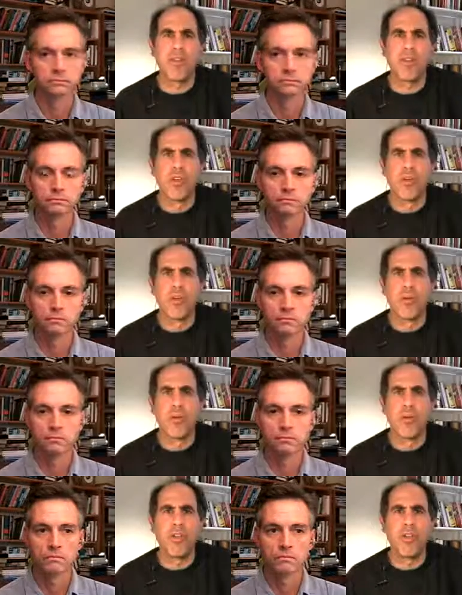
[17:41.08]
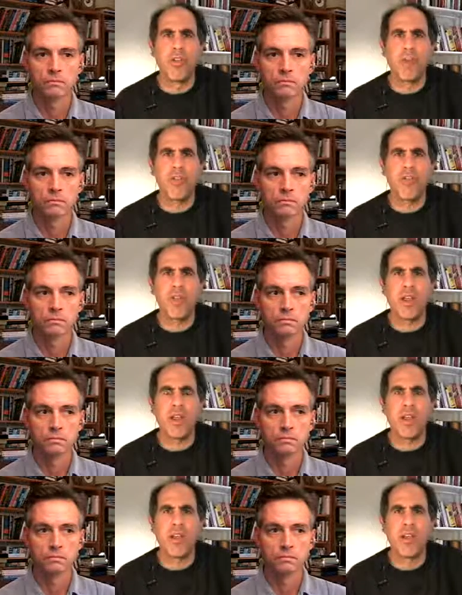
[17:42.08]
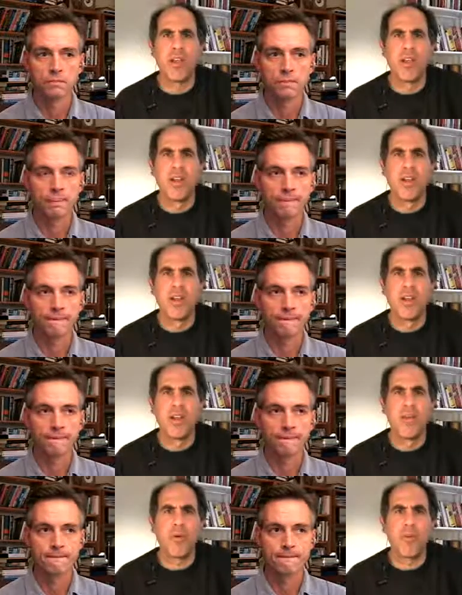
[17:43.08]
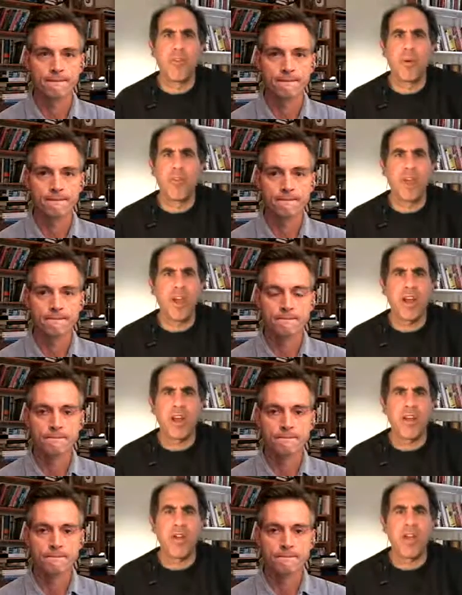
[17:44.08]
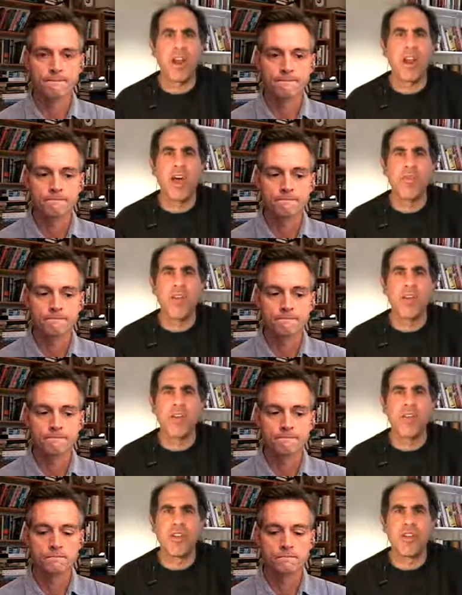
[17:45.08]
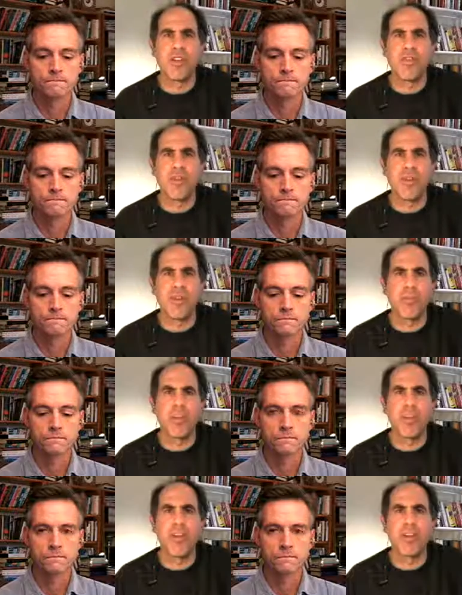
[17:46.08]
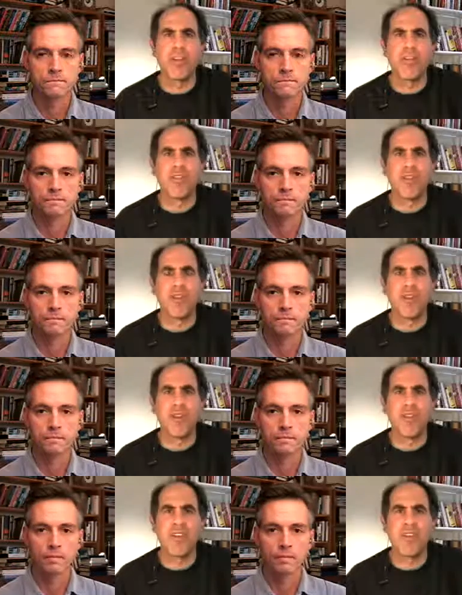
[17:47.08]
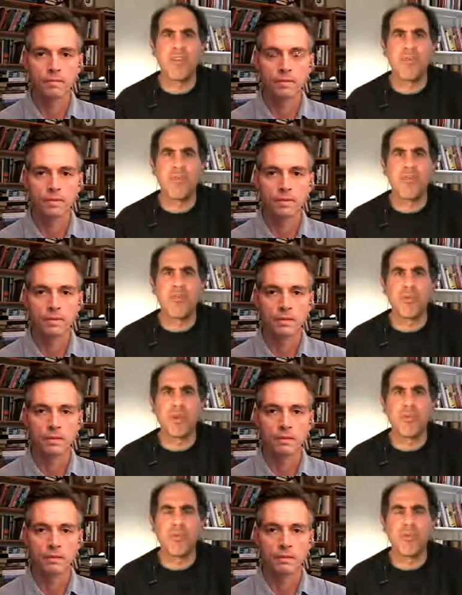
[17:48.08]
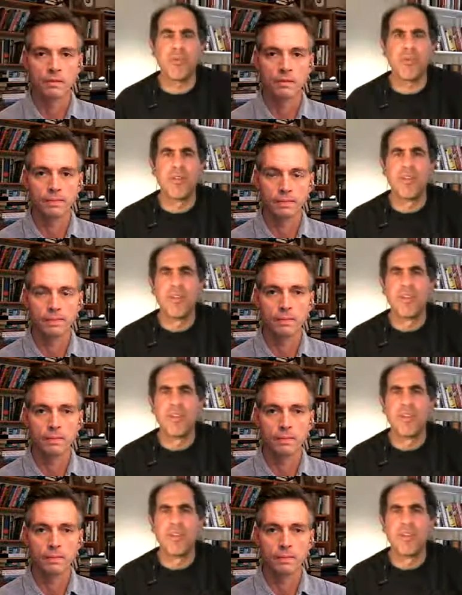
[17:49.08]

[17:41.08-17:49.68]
Speaker 1: was a, a blow to the Patriot Act. Uh, well, the Patriot Act, you know, led a lot of evidence into this trial. The Patriot Act doesn't say that the evidence has to be persuasive.